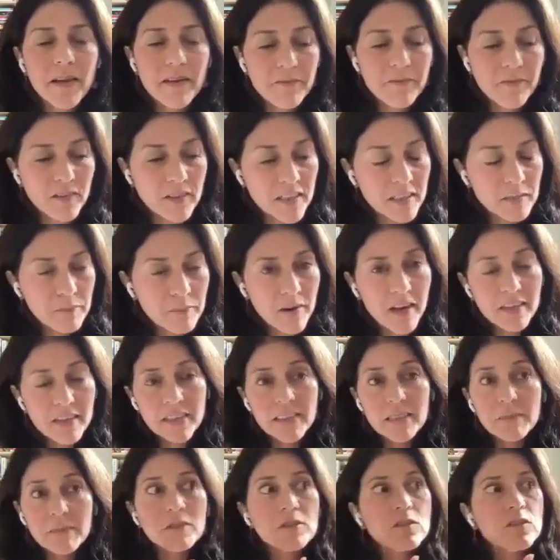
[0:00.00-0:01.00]
a mindfulness
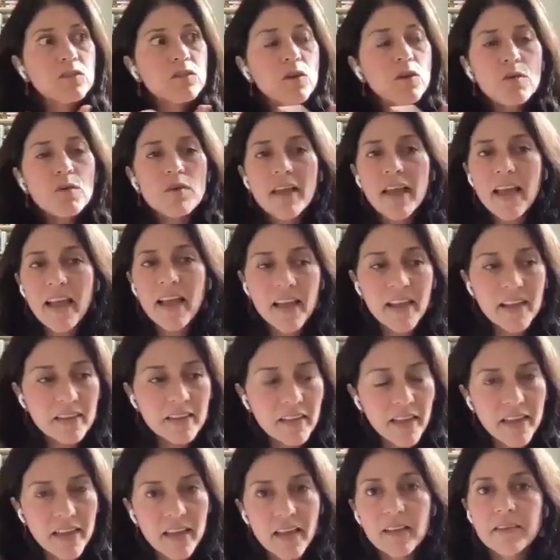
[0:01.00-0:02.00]
practice, but so
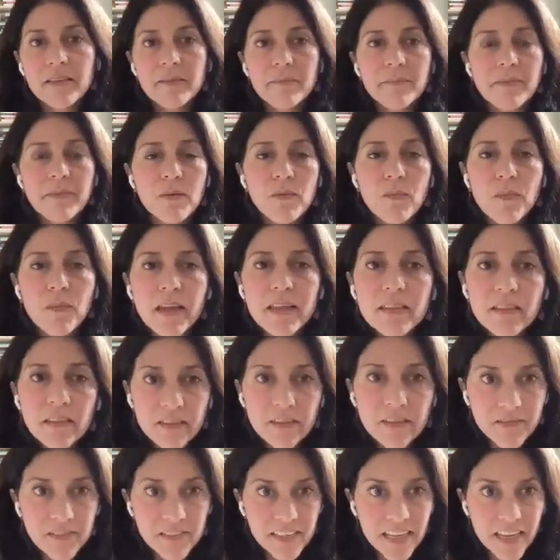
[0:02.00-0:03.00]
can like Olympic
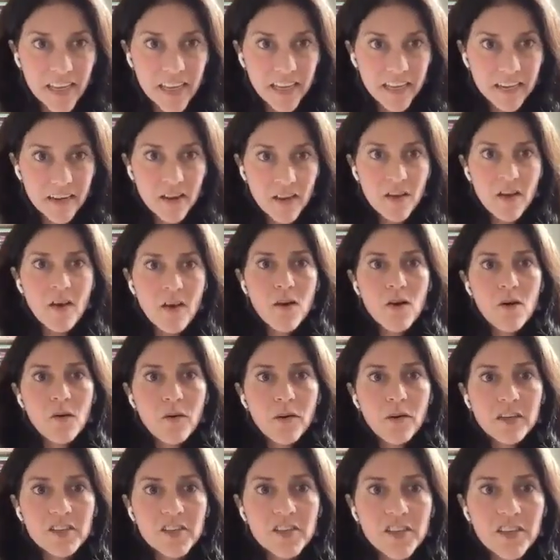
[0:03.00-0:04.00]
weightlifting
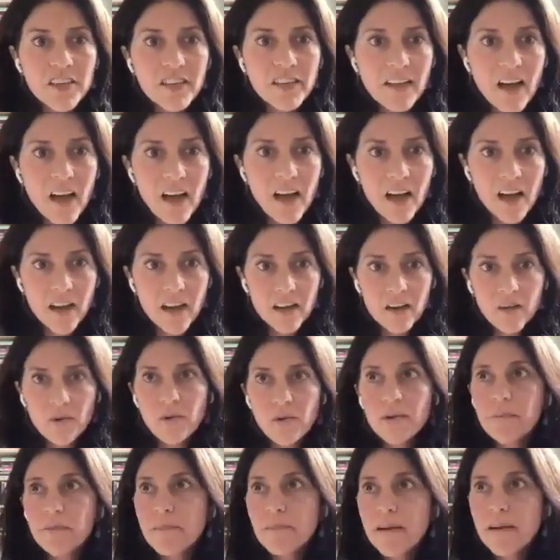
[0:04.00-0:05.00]
or qigong
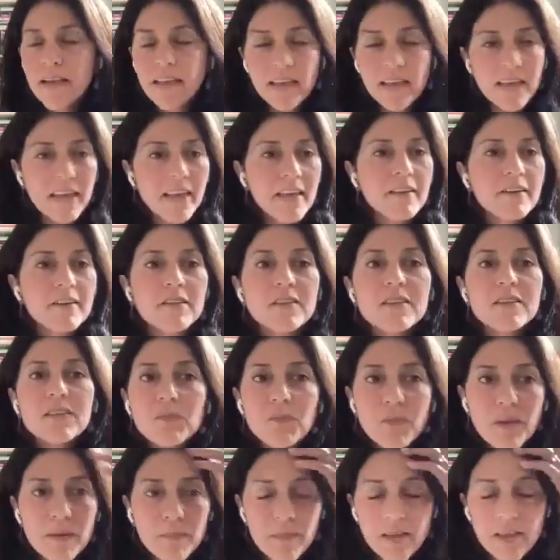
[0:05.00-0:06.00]
or biking or
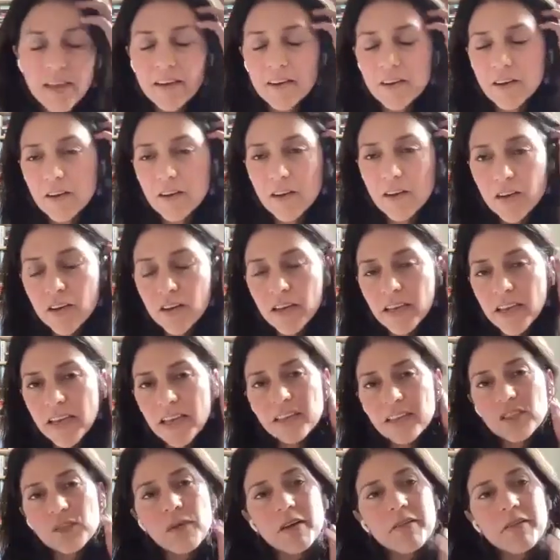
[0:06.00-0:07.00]
swimming or
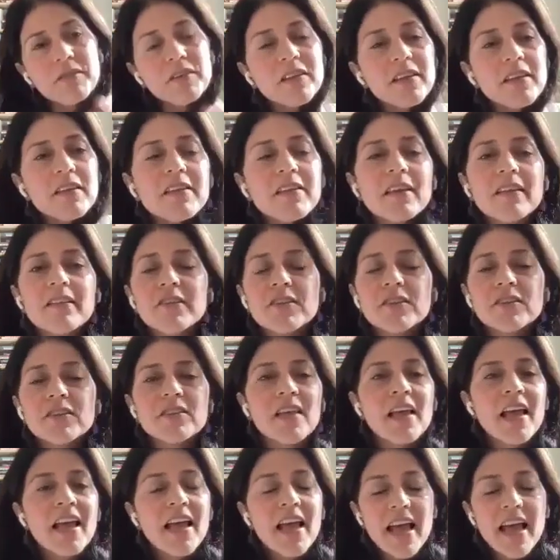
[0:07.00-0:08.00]
cooking. So I really think
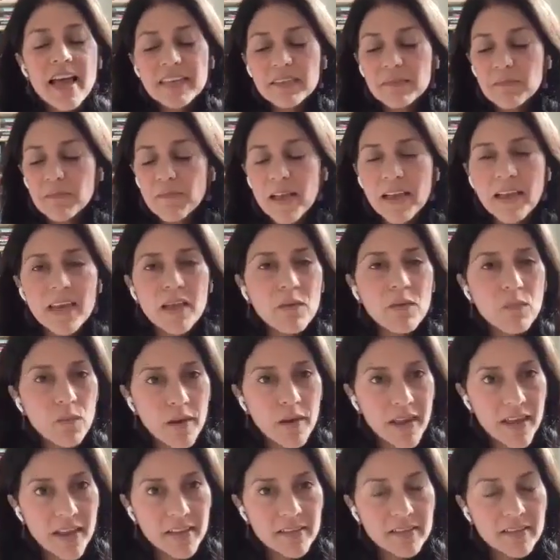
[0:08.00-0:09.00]
there's as many
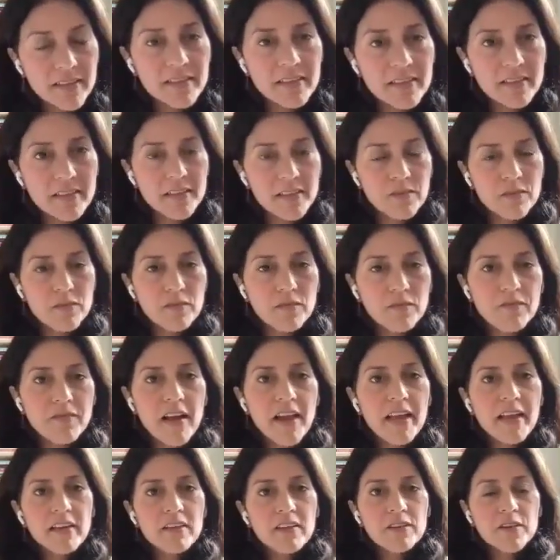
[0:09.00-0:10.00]
ways to
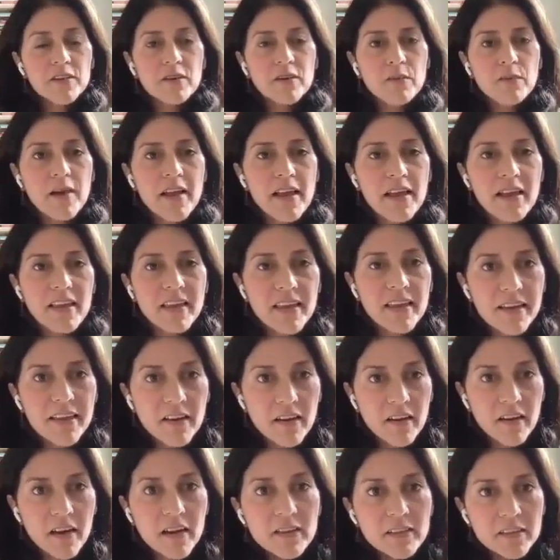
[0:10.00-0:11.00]
find your way
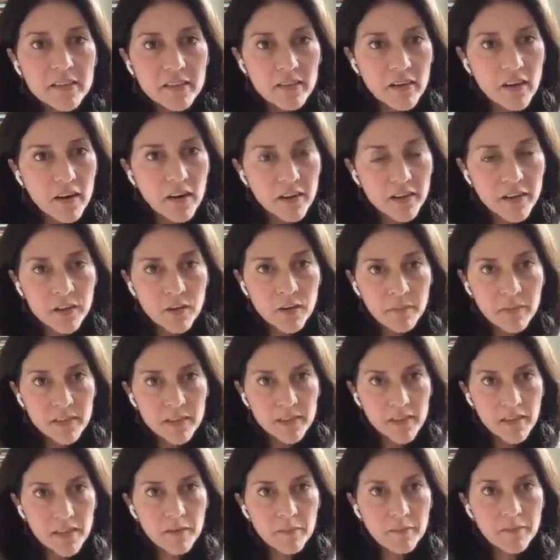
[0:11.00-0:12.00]
here as there are
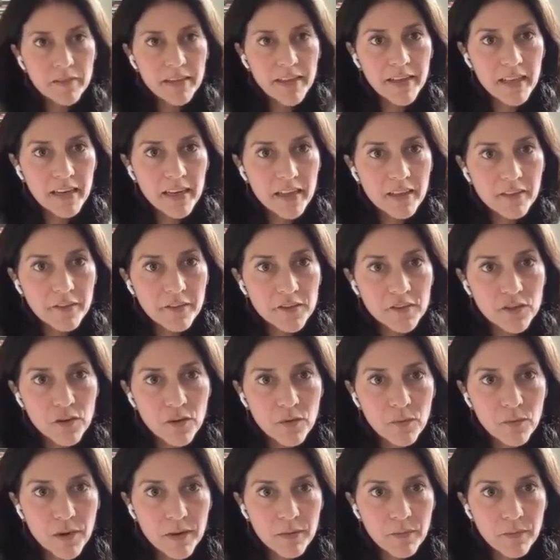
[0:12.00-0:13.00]
humans on the planet, and there's
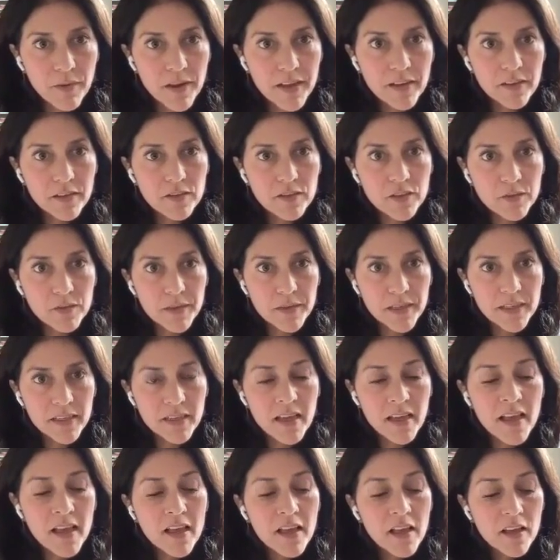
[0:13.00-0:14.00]
no one way to do
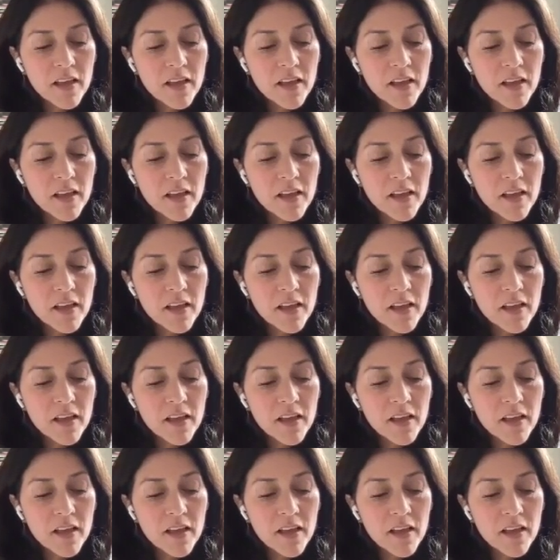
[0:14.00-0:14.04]
it.